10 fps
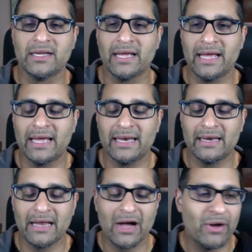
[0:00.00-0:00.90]
and
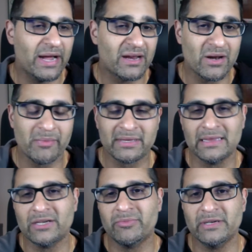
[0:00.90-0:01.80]
how economic
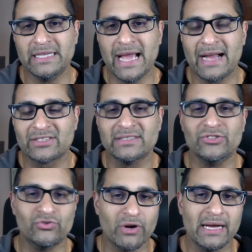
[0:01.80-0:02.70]
liberty actually
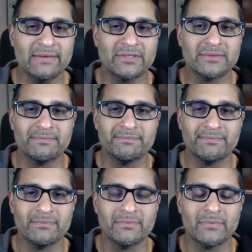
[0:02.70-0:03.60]
drives
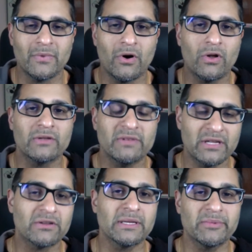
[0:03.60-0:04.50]
all of the
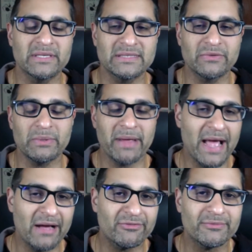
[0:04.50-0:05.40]
other liberties that we may
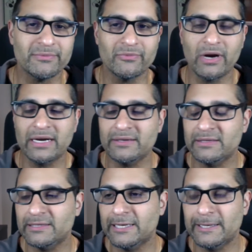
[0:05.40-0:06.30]
have, right?
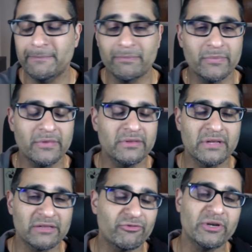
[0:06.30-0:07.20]

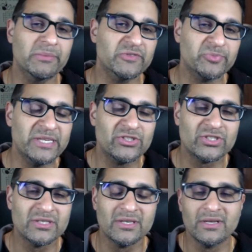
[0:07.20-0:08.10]
Like freedom of speech,
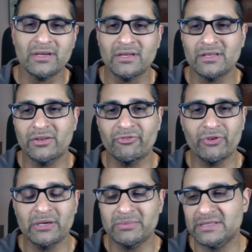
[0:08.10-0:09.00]
the
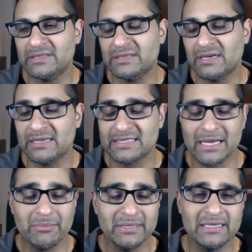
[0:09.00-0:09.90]
freedom to
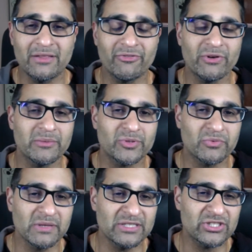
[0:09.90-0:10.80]
assembly, the freedom to
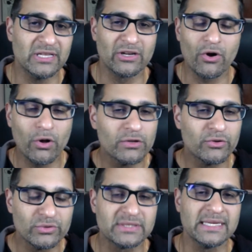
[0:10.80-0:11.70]
religion, like all of
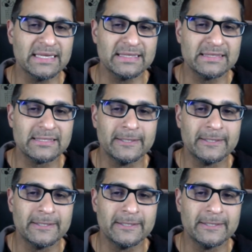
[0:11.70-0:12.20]
those things